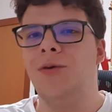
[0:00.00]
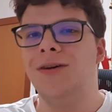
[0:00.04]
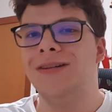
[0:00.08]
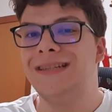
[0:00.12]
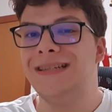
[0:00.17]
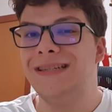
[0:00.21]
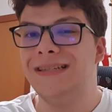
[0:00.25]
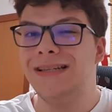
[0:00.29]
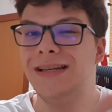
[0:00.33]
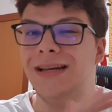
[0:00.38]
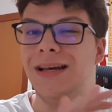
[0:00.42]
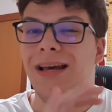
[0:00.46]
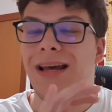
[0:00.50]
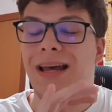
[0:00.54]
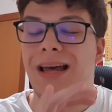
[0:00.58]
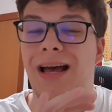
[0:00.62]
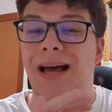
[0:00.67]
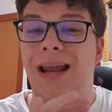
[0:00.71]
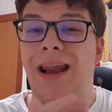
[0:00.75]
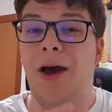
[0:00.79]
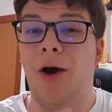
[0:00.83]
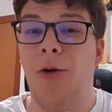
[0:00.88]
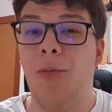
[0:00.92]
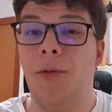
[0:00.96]
was
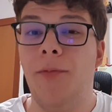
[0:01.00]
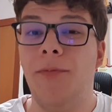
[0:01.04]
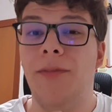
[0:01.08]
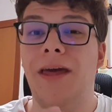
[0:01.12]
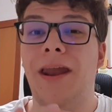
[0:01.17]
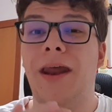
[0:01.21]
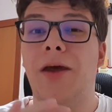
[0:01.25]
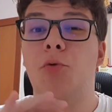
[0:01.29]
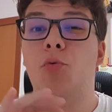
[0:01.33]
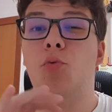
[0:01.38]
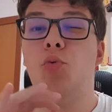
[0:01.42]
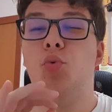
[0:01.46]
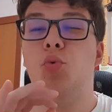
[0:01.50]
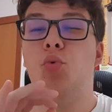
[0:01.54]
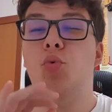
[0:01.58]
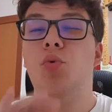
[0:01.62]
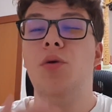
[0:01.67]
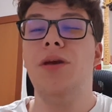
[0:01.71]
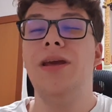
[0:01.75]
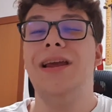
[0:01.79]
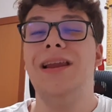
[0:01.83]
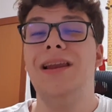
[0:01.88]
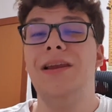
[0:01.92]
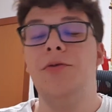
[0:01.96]
an album that I
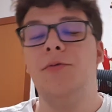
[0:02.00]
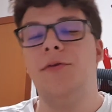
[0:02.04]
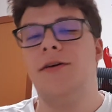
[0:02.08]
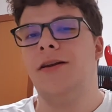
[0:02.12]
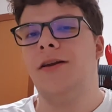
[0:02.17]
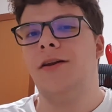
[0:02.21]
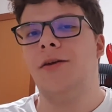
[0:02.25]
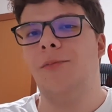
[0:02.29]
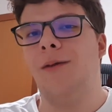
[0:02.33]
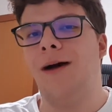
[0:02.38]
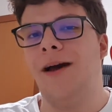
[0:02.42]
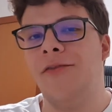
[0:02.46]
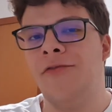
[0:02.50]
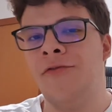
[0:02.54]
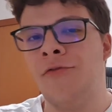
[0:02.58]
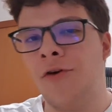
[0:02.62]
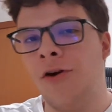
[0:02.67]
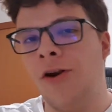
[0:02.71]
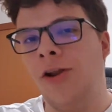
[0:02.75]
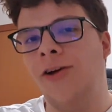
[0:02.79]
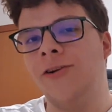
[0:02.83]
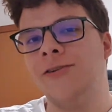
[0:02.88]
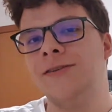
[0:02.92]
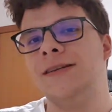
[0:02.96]
really wanted to buy
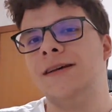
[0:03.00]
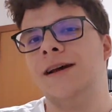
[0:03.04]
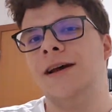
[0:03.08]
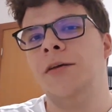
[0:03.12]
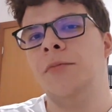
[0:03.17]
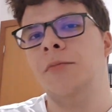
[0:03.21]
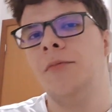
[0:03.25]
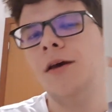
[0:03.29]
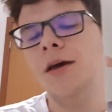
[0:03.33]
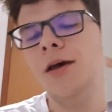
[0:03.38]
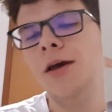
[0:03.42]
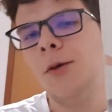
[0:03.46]
for a long time.